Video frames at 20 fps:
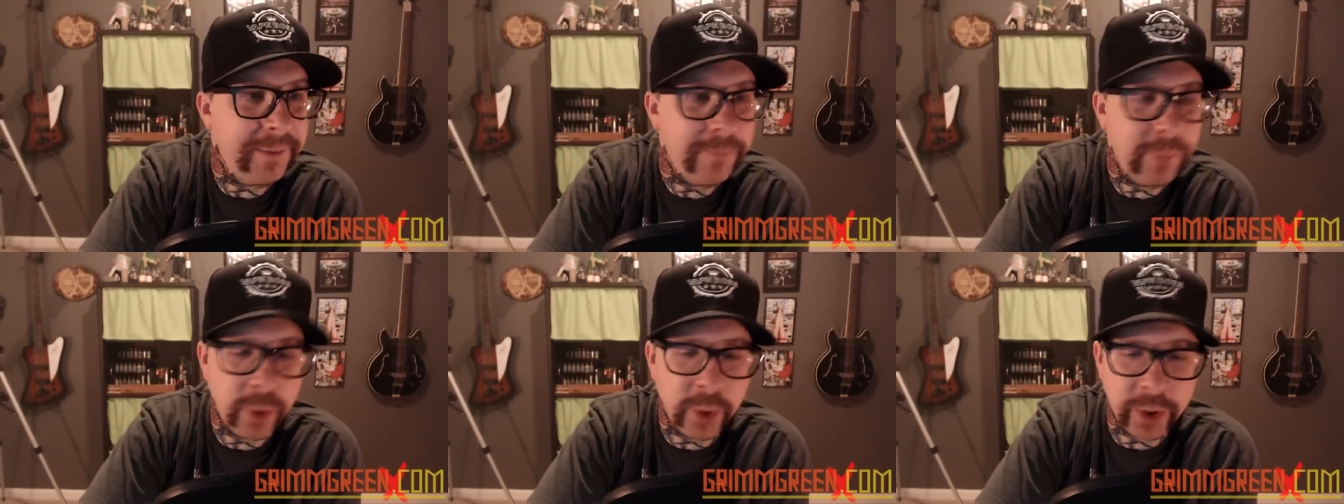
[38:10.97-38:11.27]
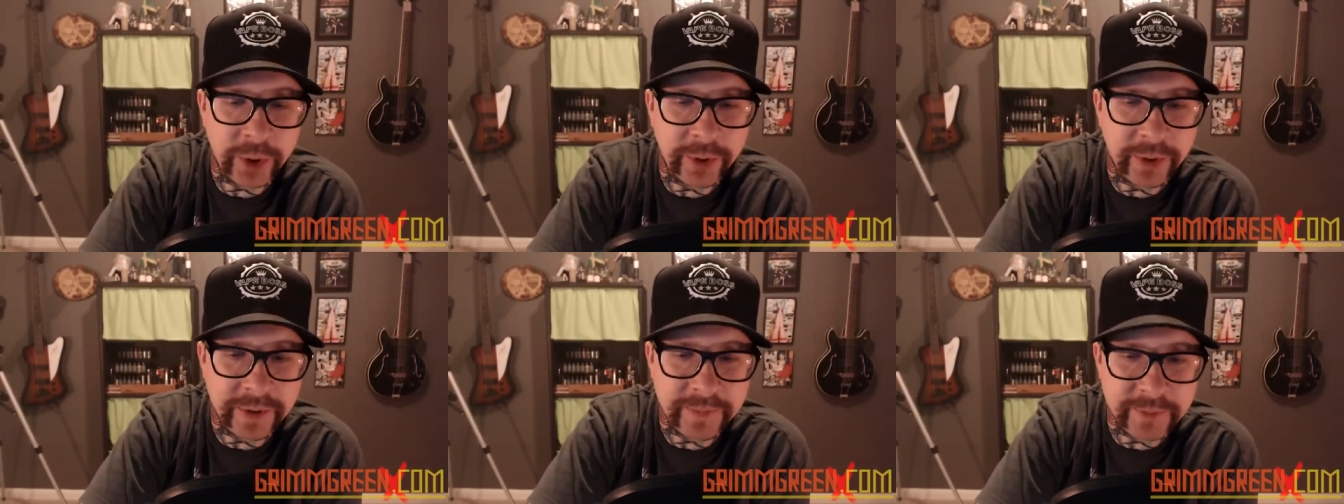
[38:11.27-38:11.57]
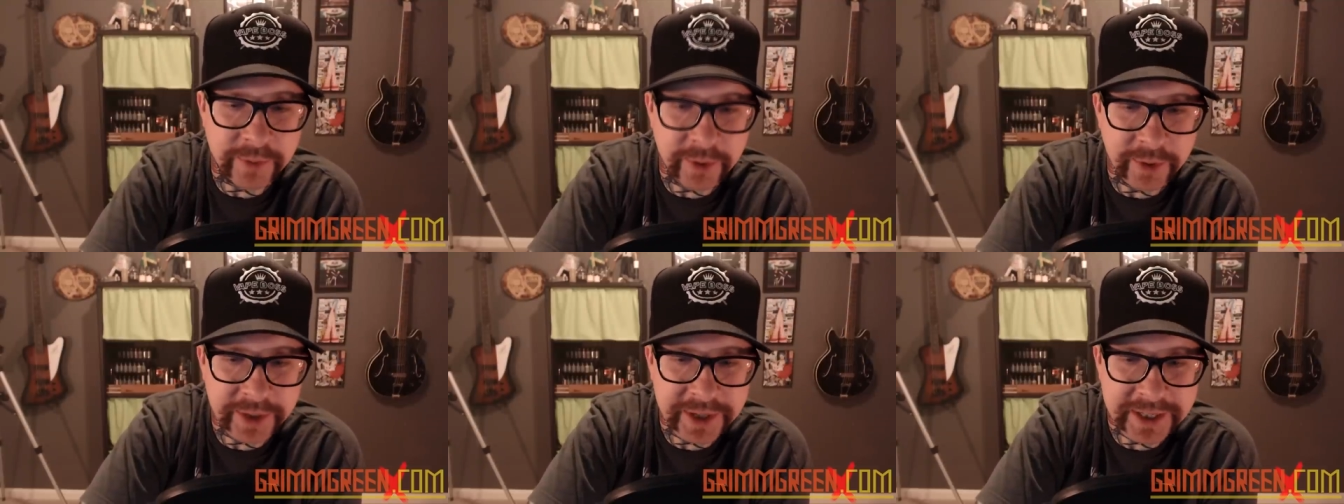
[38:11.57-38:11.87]
More
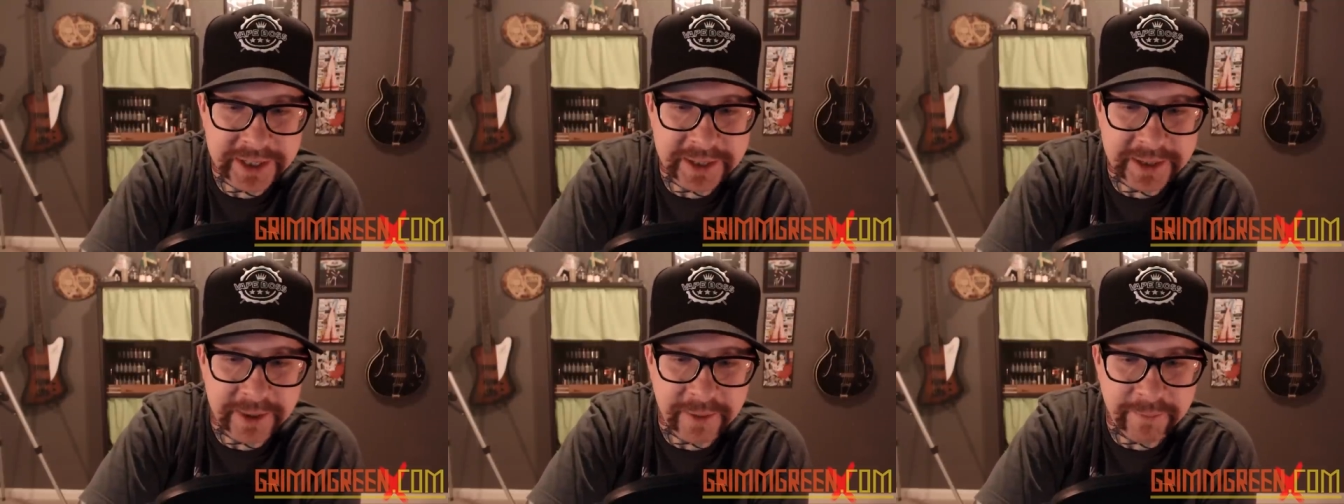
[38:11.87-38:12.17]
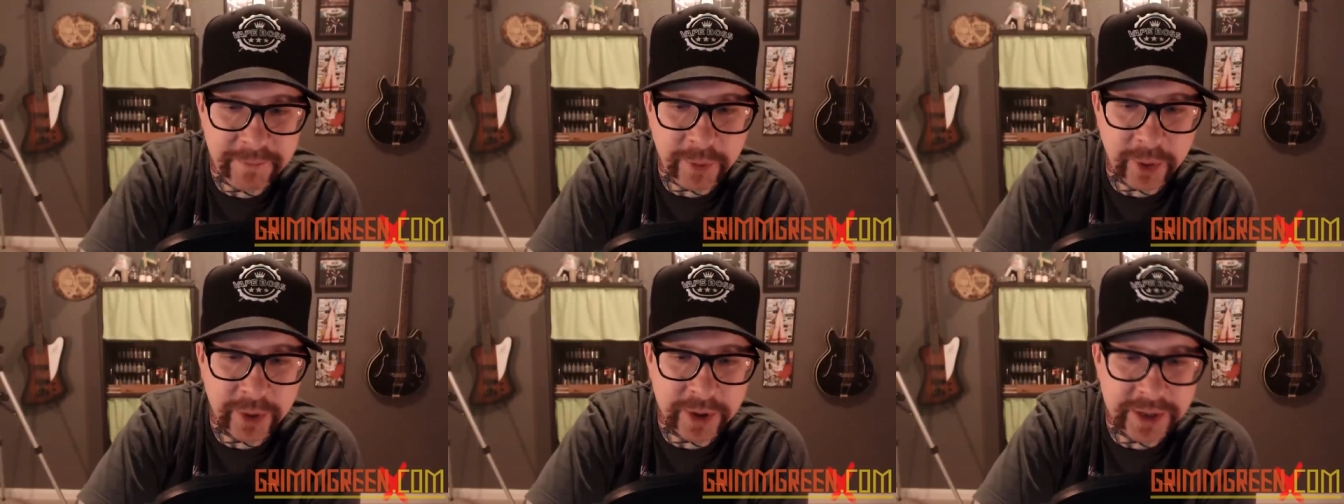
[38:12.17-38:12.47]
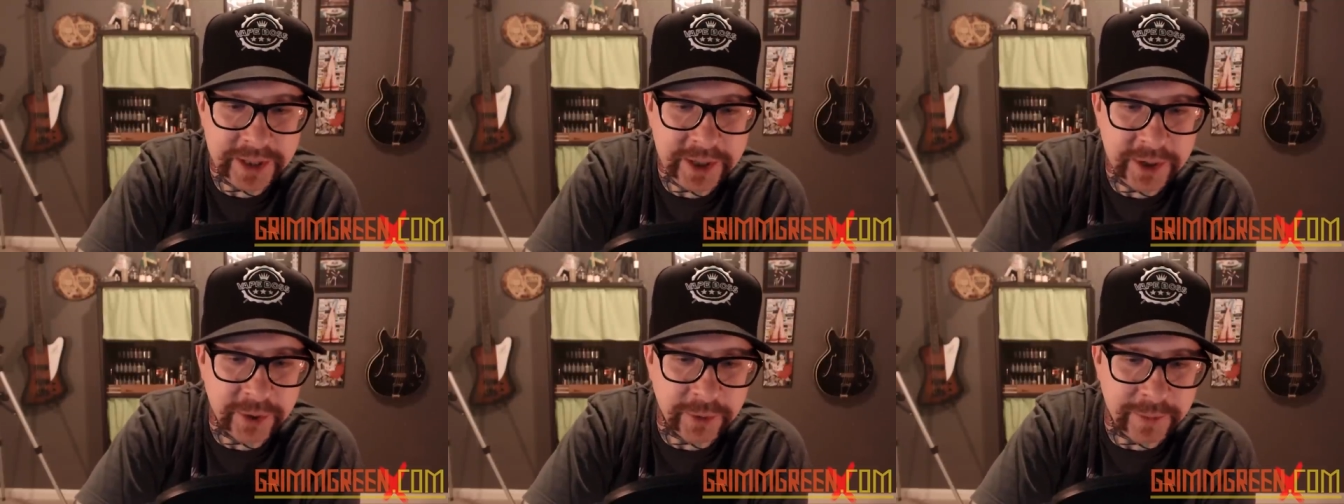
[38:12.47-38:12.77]
Grimm Green, more
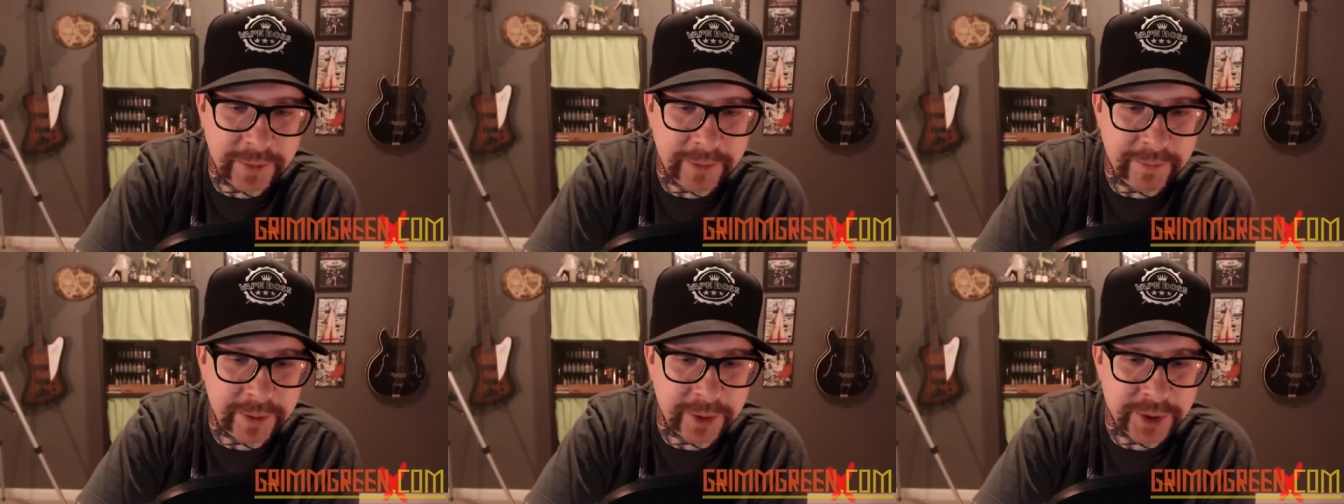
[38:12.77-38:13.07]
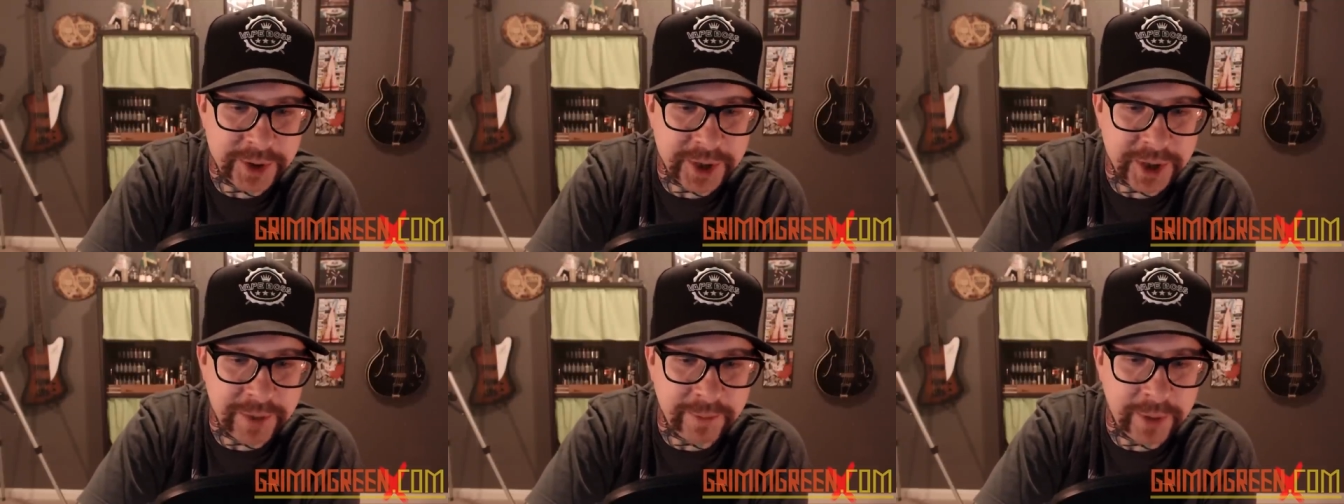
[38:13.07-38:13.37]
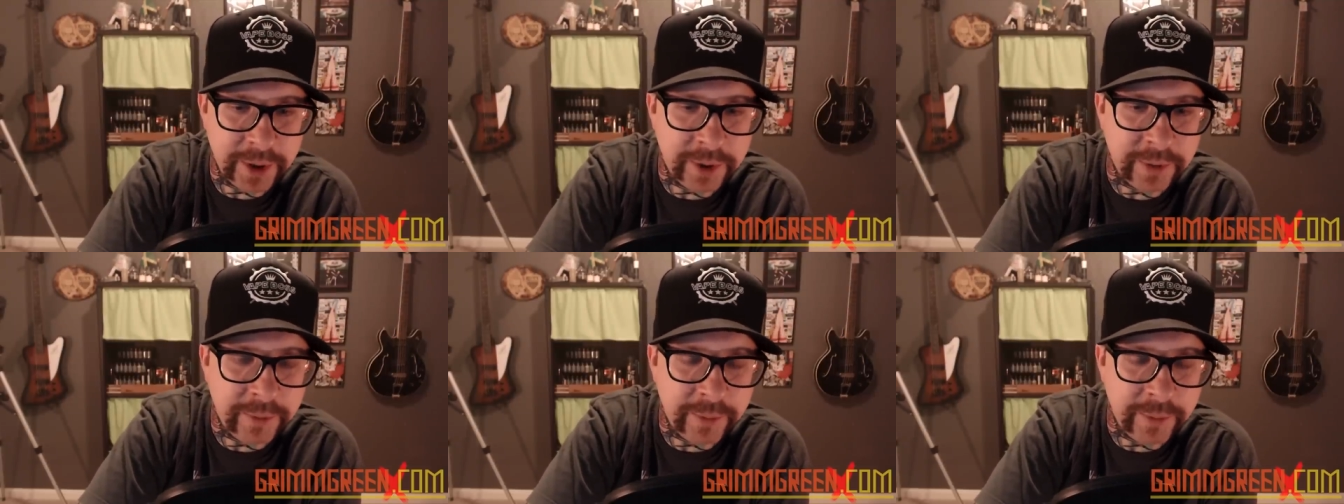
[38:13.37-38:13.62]
legal mumbo jumbo,